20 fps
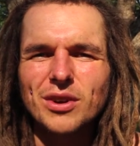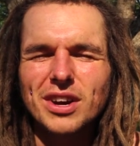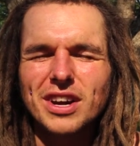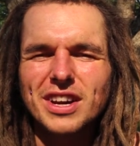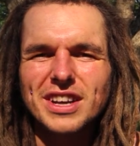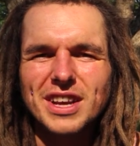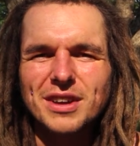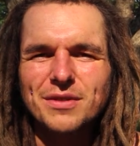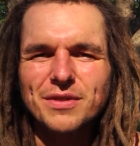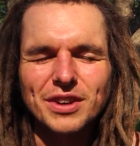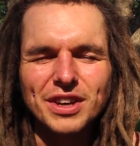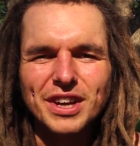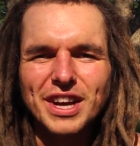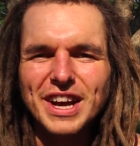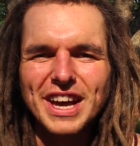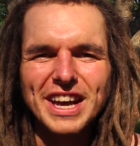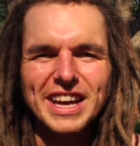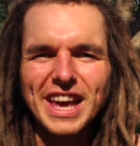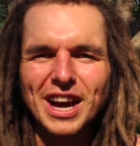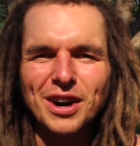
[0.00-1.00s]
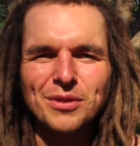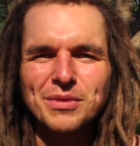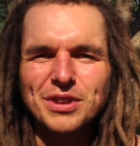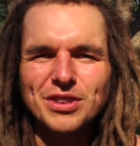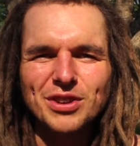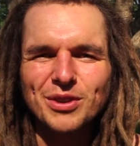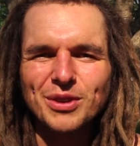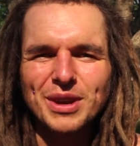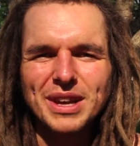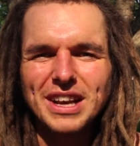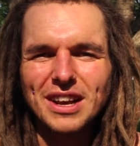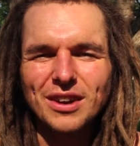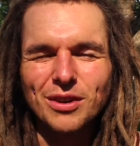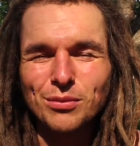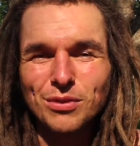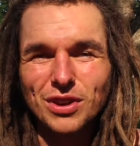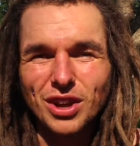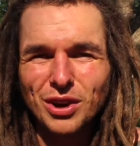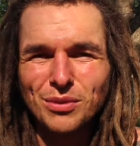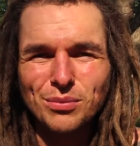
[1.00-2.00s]
I couldn't even get on with doing
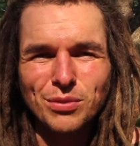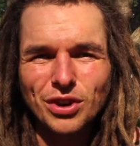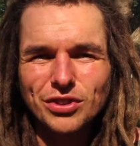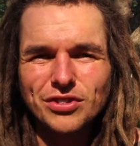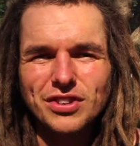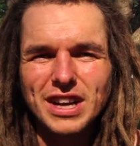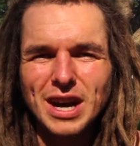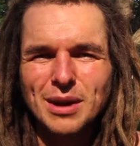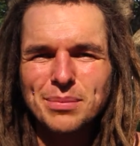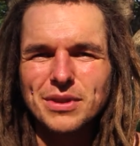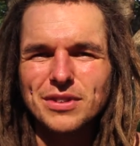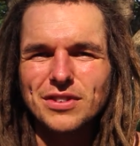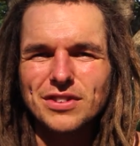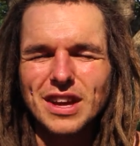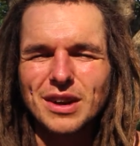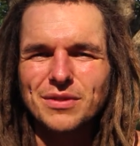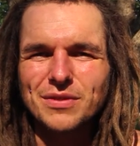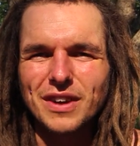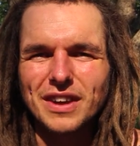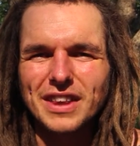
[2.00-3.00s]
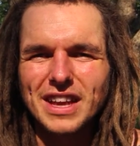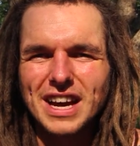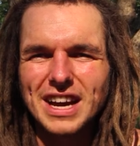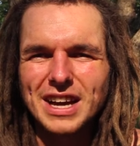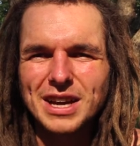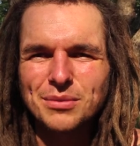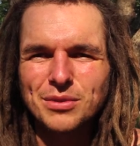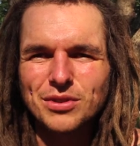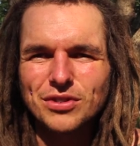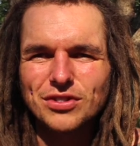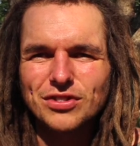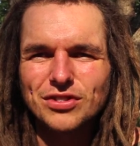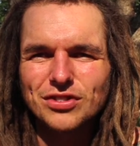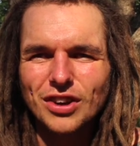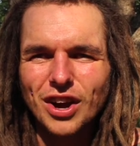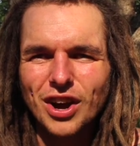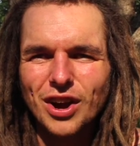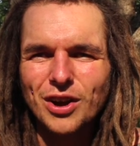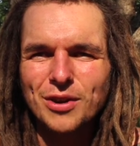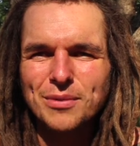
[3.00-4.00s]
like washing up and stuff like that. It was
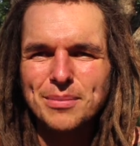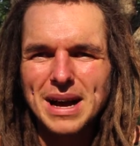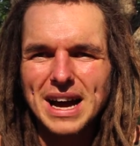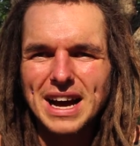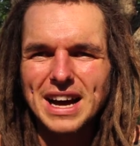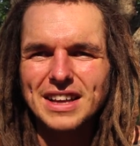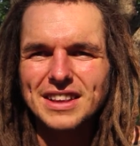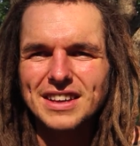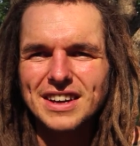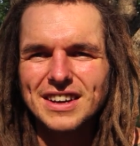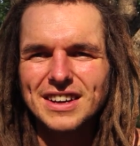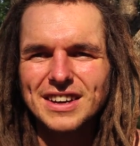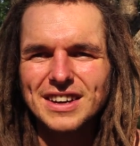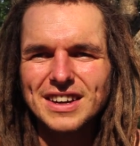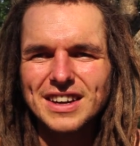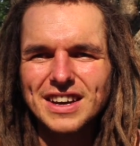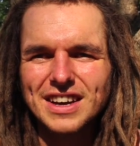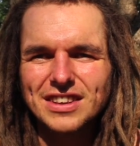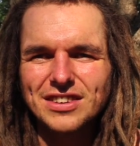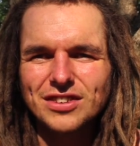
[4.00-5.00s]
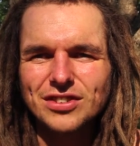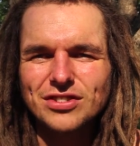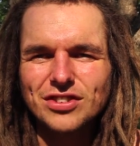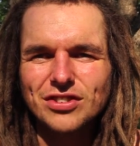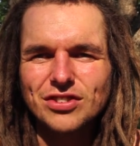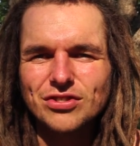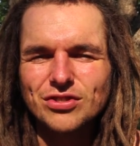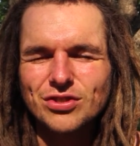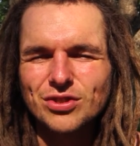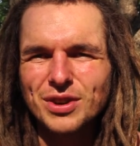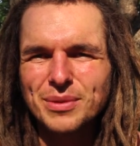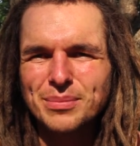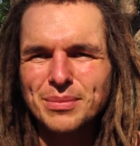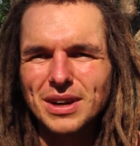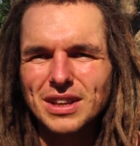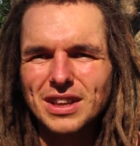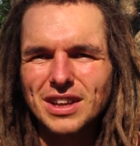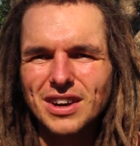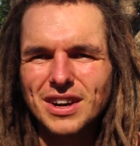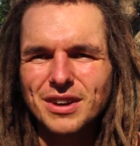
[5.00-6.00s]
so bad. It just destroyed
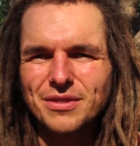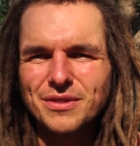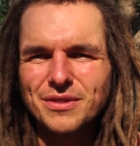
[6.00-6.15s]
my life.